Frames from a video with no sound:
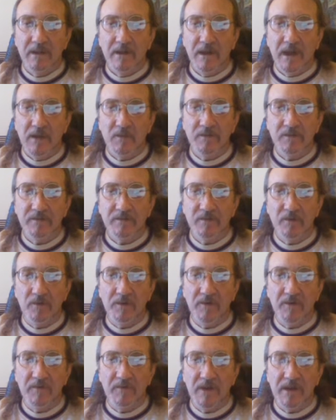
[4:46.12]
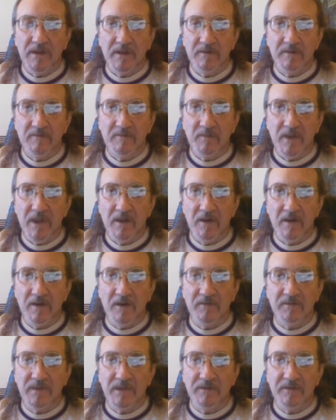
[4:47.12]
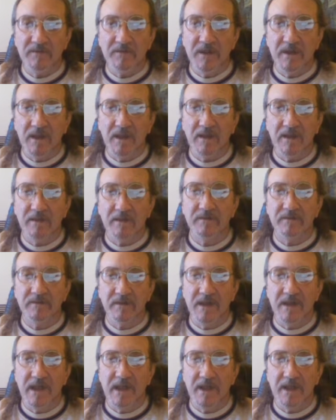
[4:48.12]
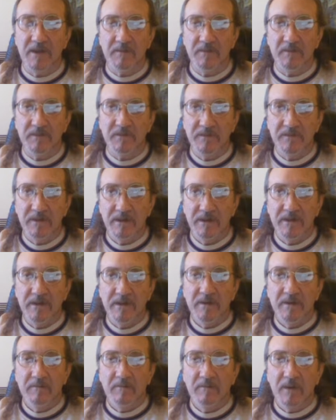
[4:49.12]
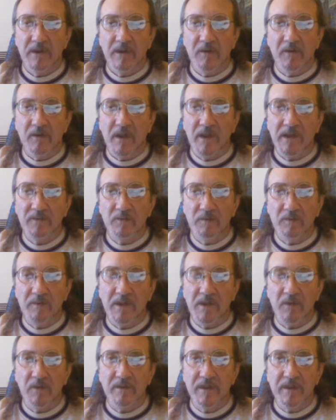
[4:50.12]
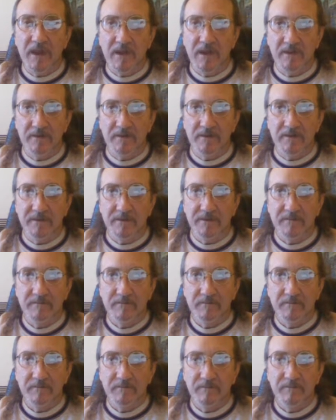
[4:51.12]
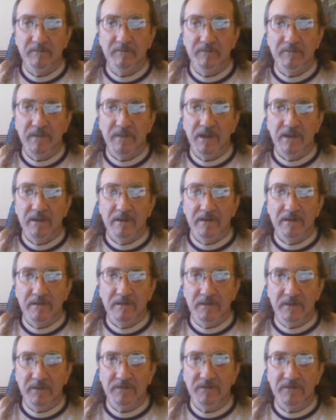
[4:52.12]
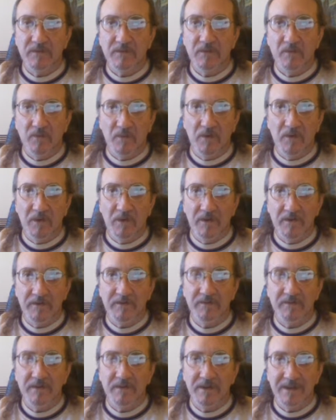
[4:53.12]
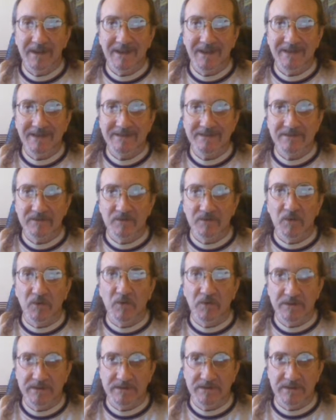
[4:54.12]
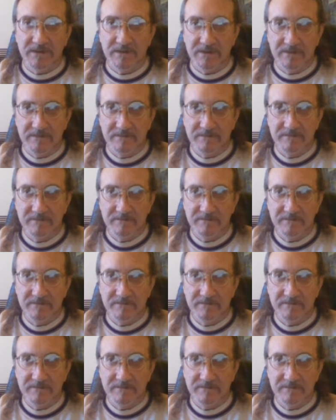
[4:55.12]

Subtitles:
I was told if I didn't pay off these ticket scams, my grades would be withheld. This was extortion.